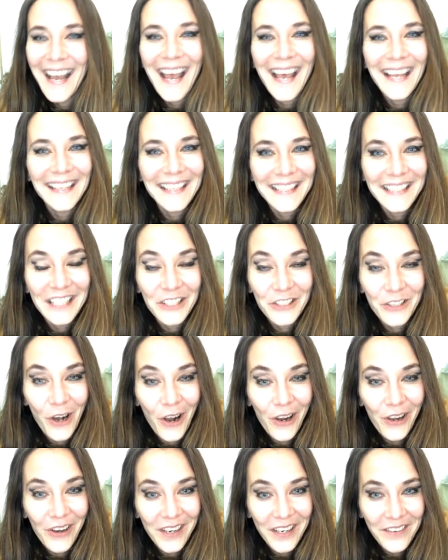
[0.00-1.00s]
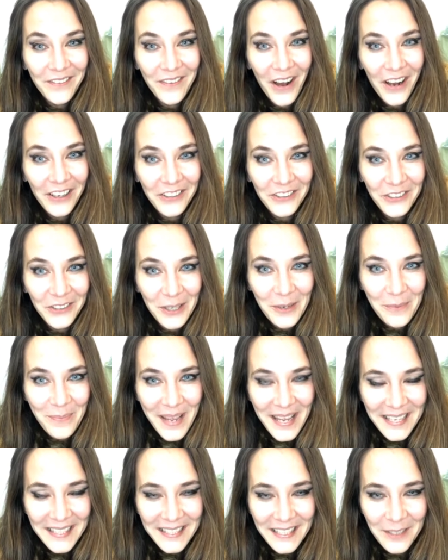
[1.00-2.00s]
And this is all on a voluntary
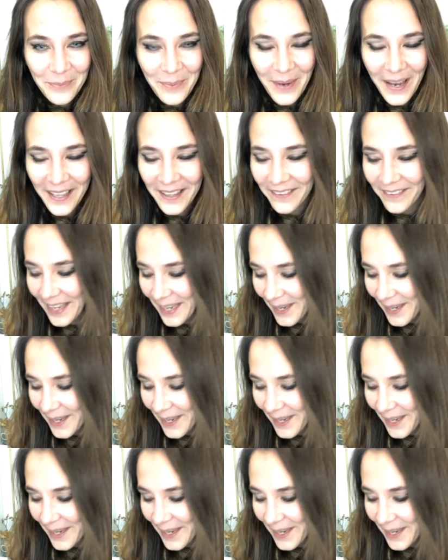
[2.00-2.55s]
basis, by the